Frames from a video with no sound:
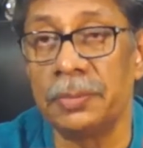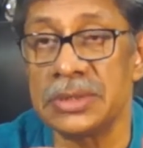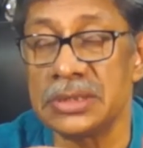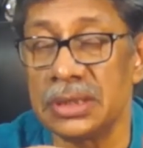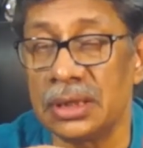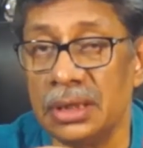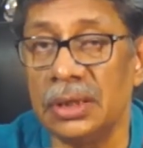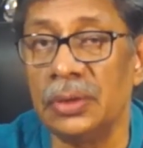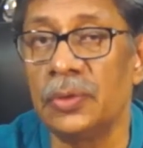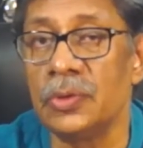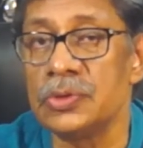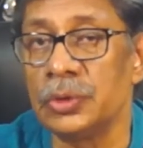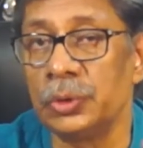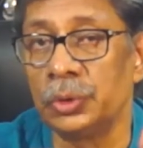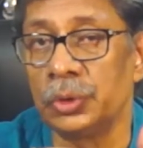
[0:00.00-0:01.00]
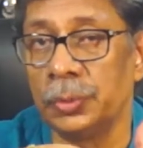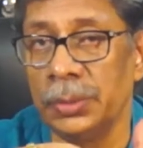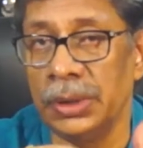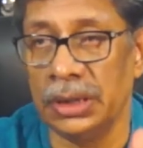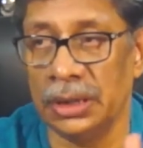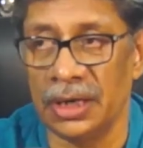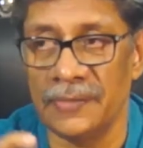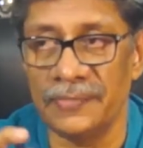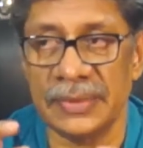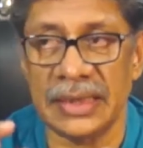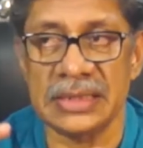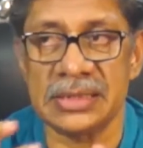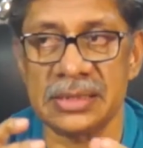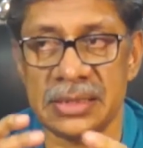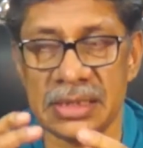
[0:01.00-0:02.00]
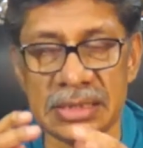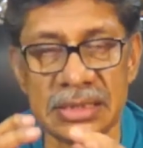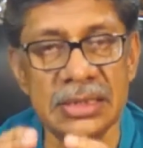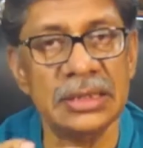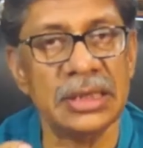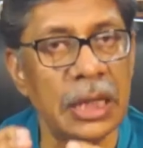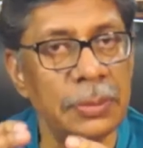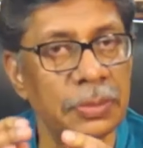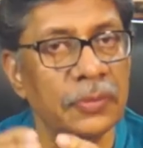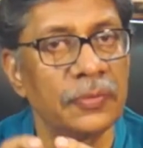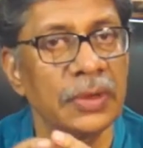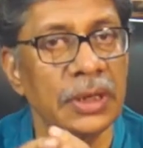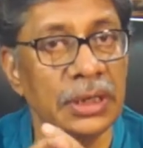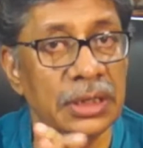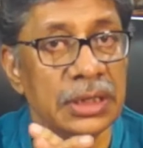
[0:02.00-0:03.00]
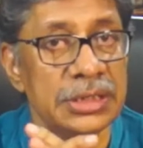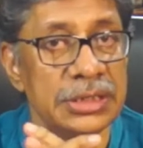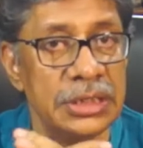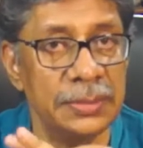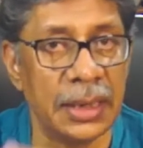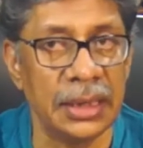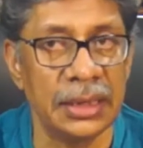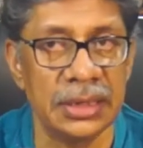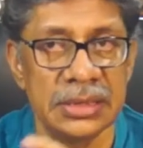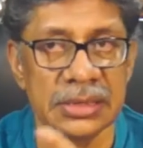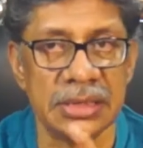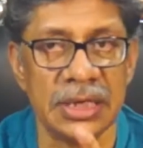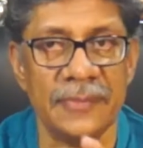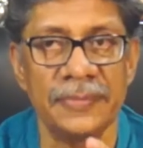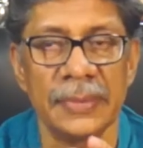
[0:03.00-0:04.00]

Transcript: basically goes on to mean that certain type of energy balance